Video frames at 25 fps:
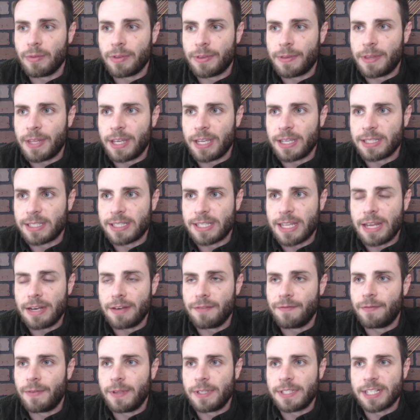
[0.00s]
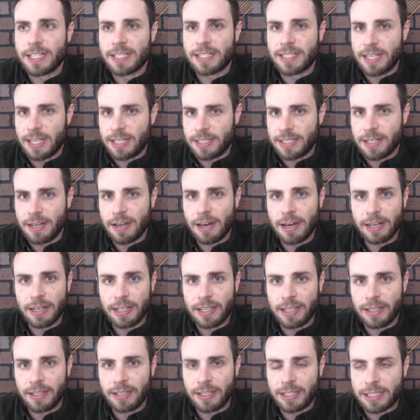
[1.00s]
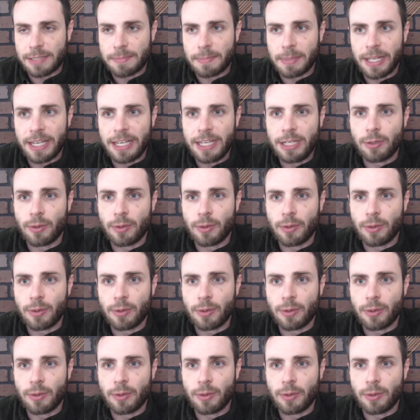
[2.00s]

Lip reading: things that physics has not explained,